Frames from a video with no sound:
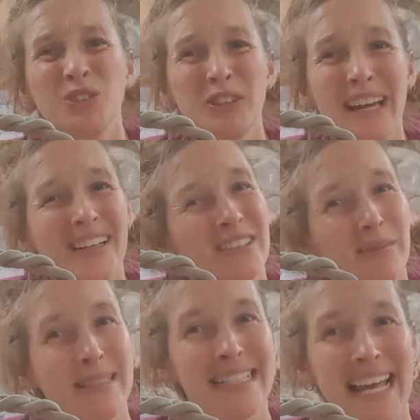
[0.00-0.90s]
also kind of looks a
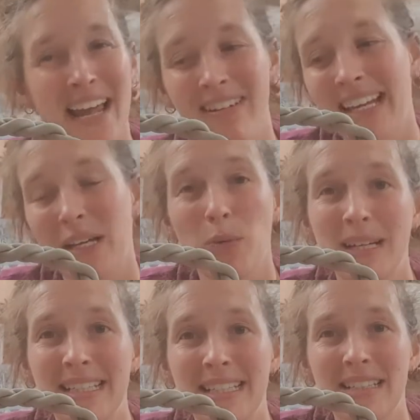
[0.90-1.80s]
bit scary, like a
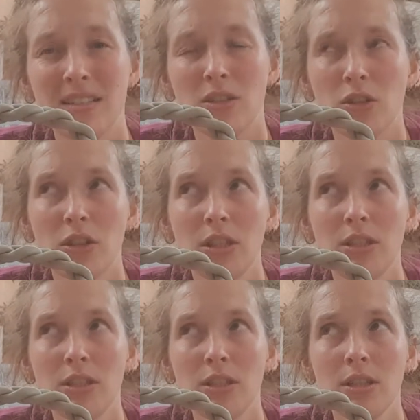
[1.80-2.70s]
witch's
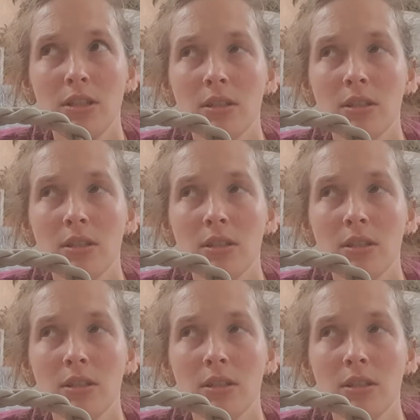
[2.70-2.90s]
colander,